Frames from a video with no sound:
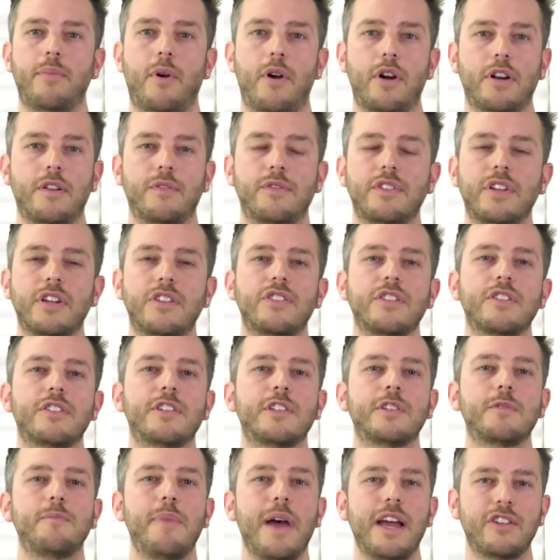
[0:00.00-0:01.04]
part of such a
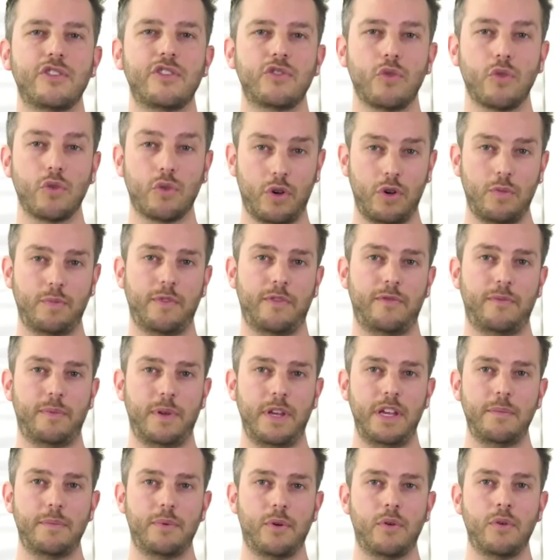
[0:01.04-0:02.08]
special group of
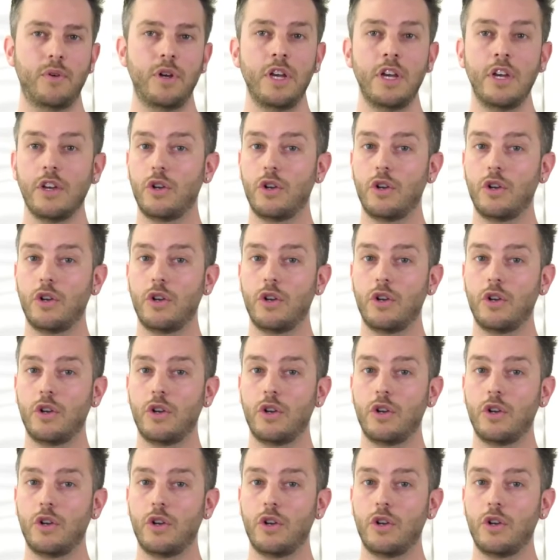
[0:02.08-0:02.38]
people